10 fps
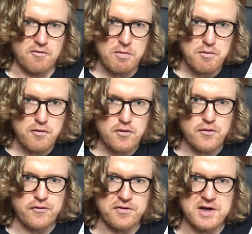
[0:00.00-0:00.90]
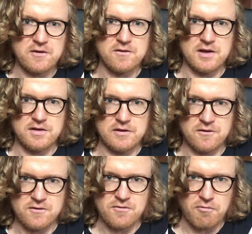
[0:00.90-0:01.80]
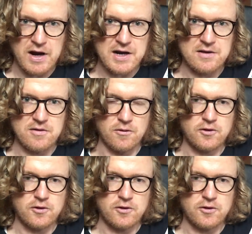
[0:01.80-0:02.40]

Remove things that distract you.